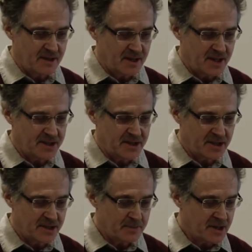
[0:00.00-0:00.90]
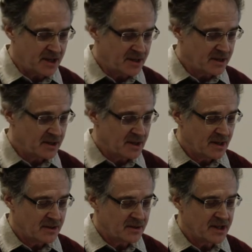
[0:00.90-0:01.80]
as it inspired
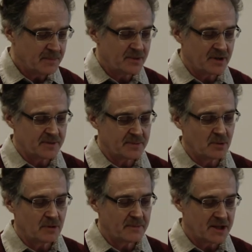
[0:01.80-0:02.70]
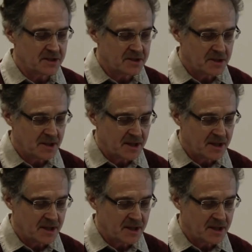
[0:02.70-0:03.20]
the temperance movement